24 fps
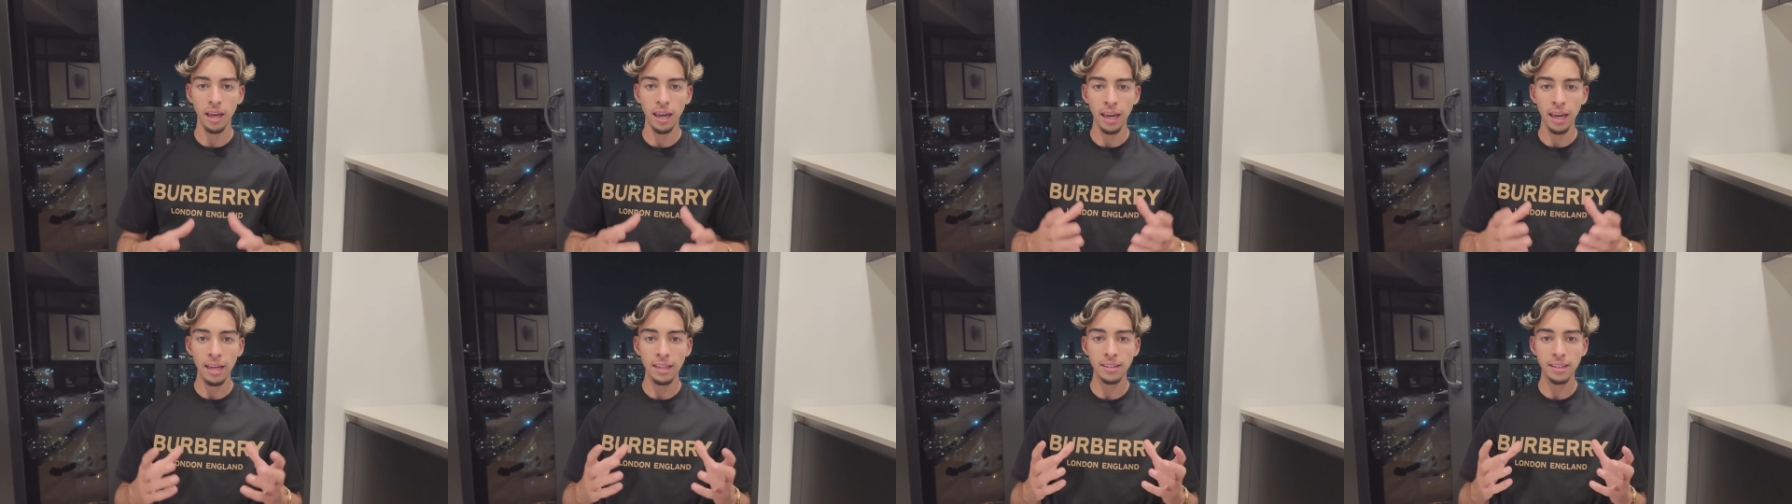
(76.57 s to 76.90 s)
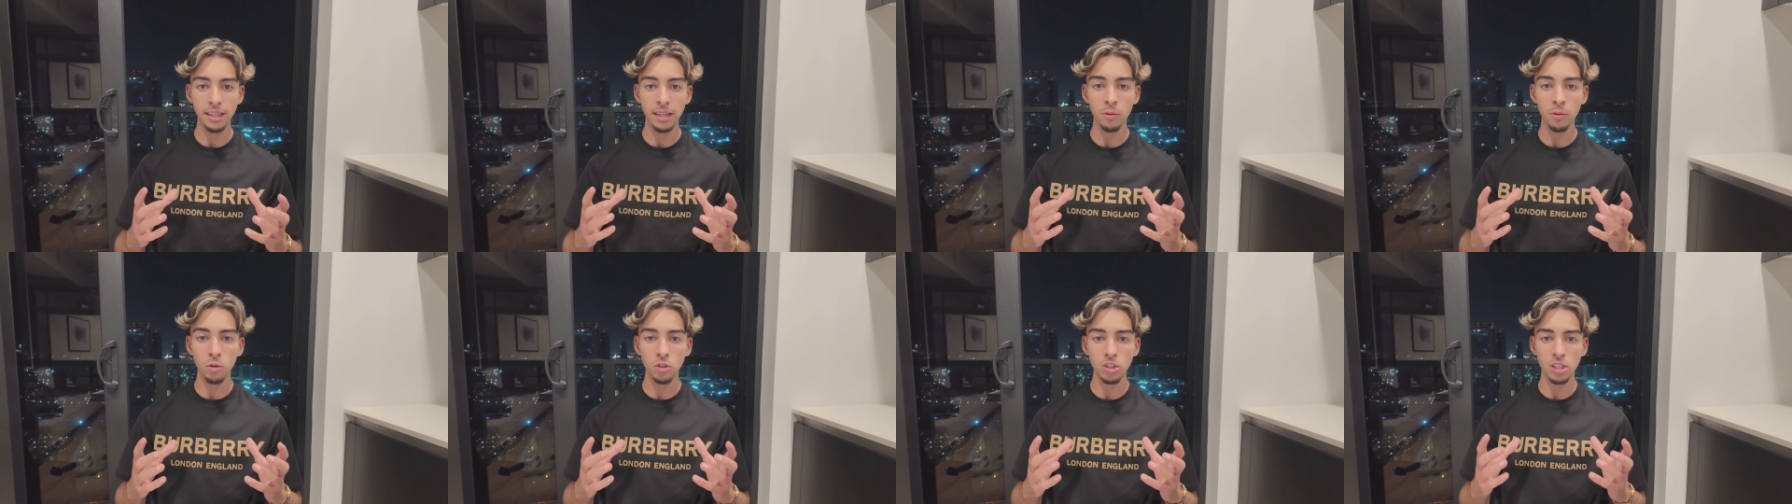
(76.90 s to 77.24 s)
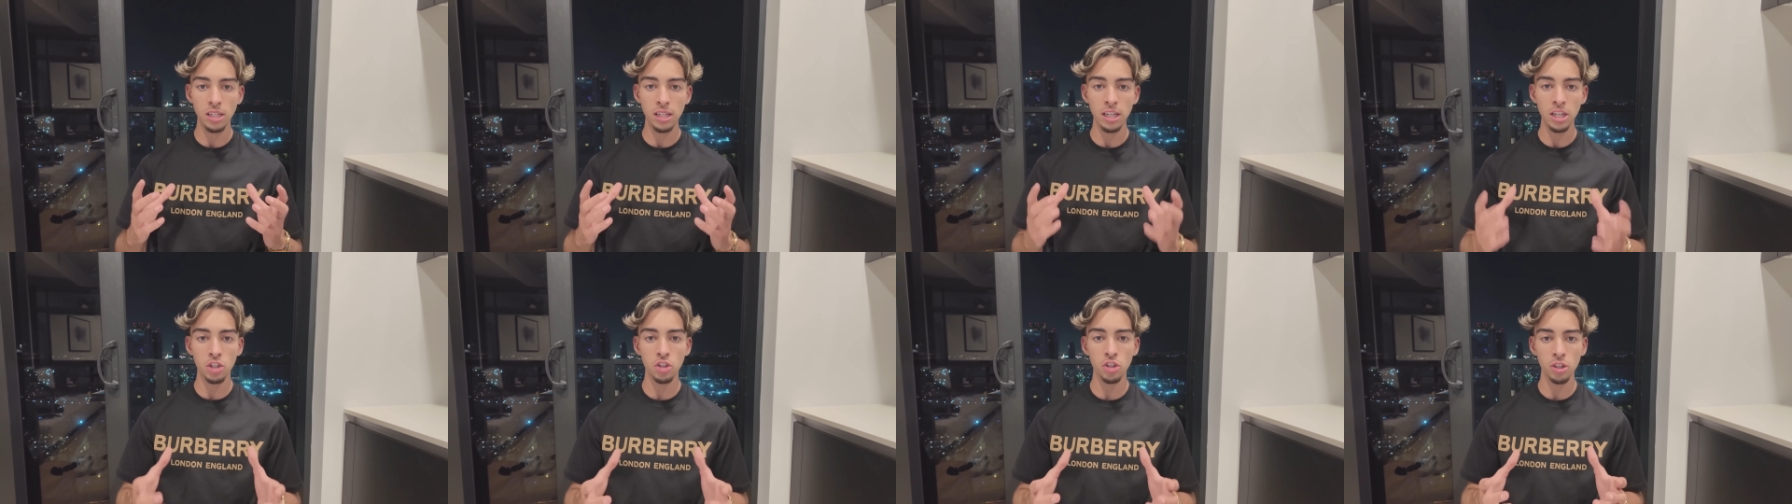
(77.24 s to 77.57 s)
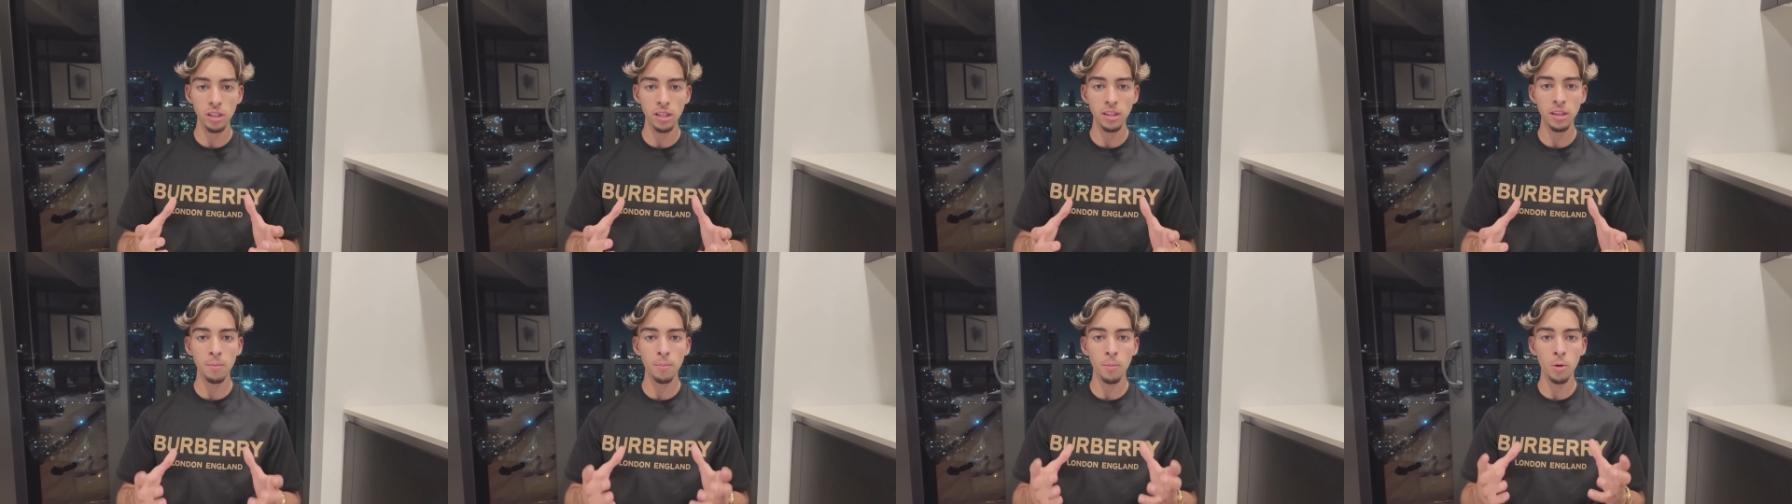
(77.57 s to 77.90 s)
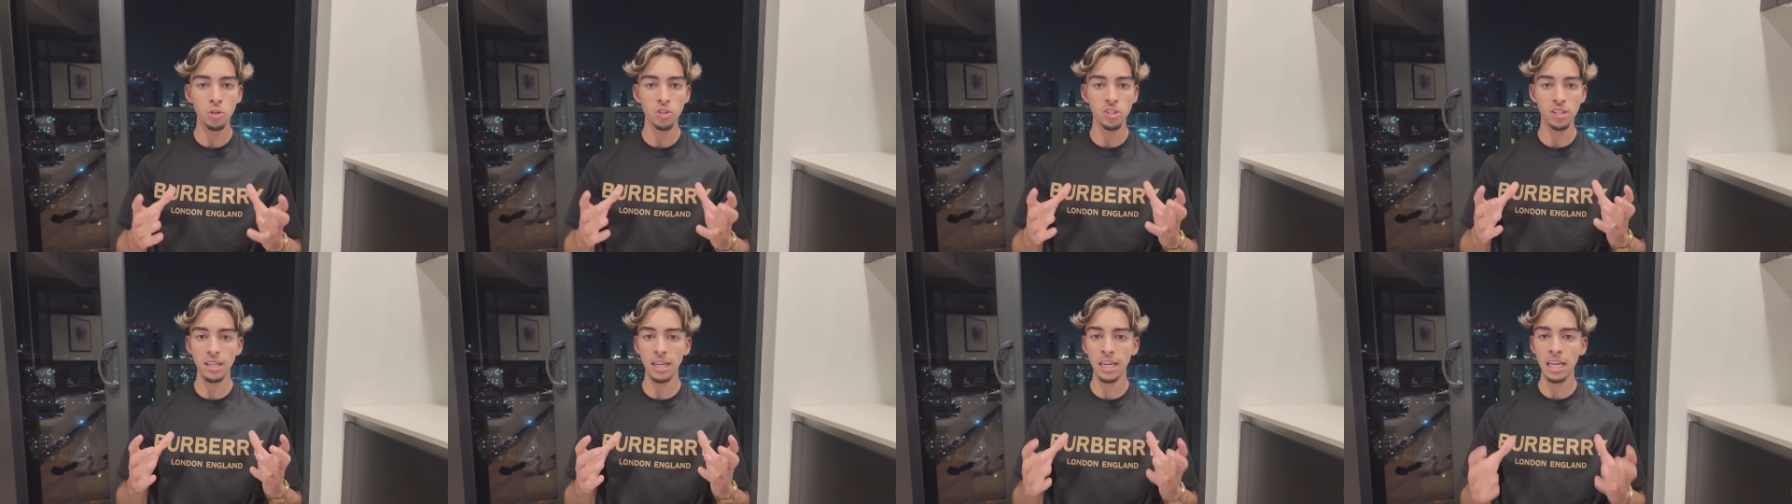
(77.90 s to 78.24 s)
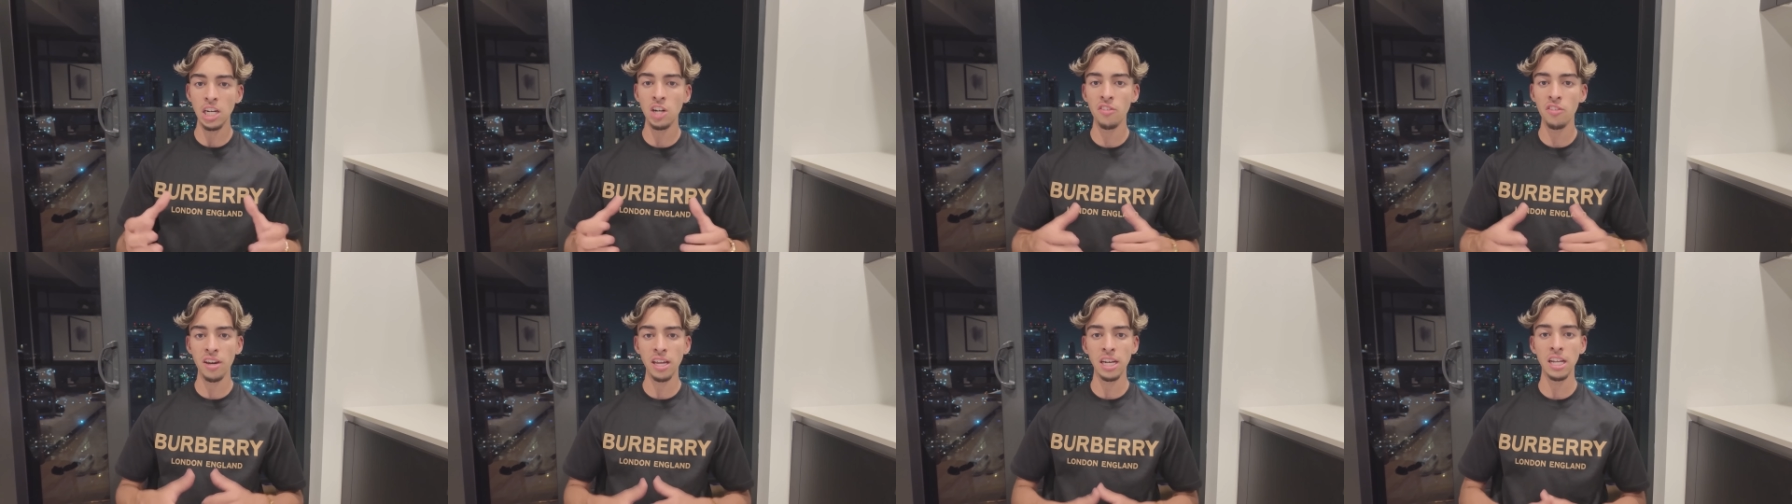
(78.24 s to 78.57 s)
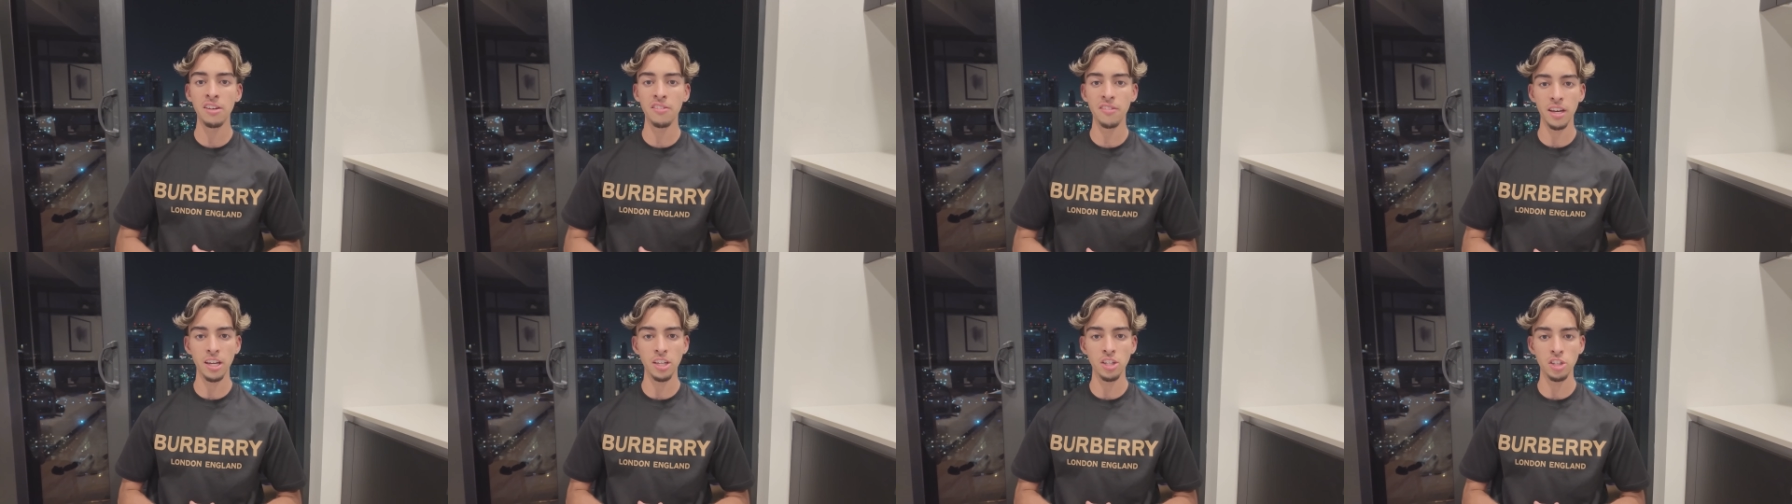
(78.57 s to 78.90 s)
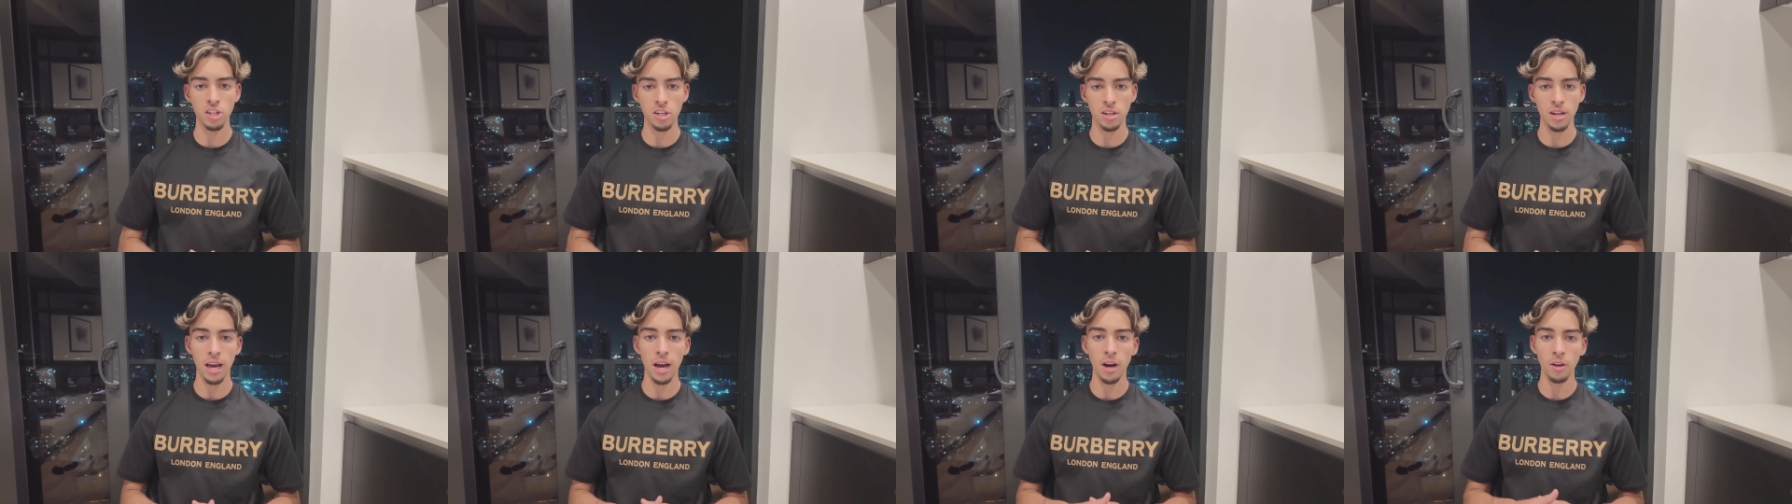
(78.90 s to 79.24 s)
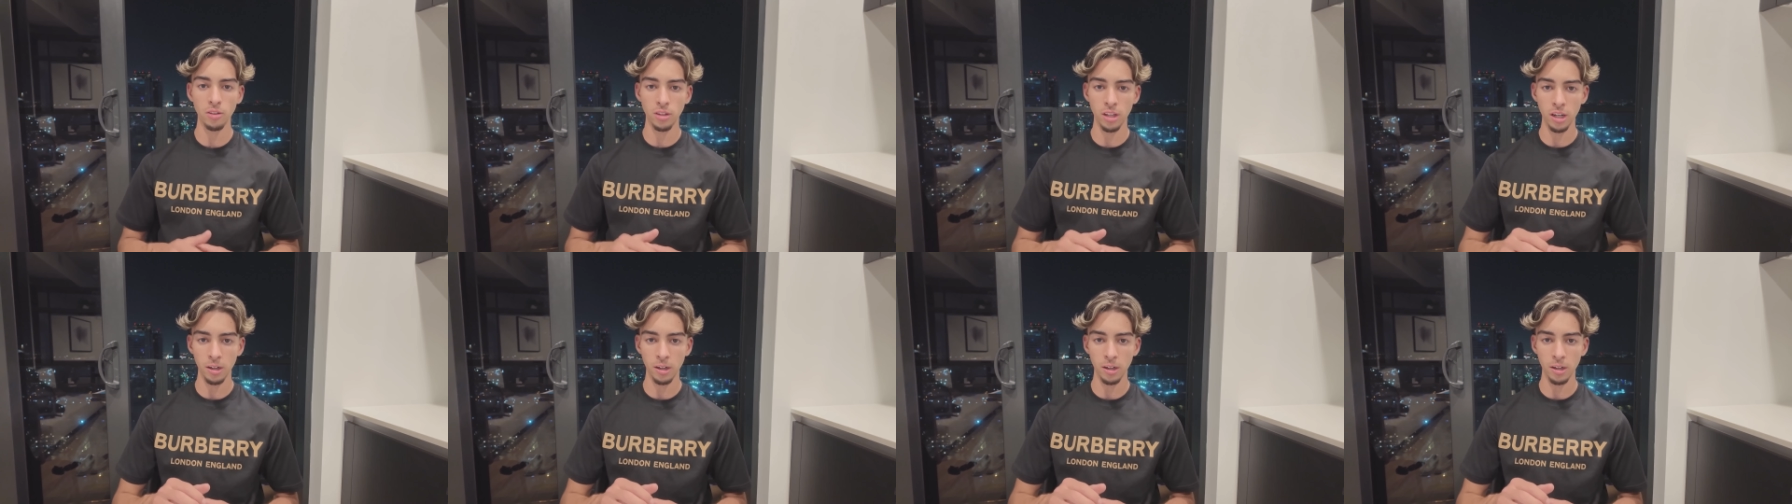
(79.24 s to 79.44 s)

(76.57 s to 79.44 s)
And it was literally the most innovative engine out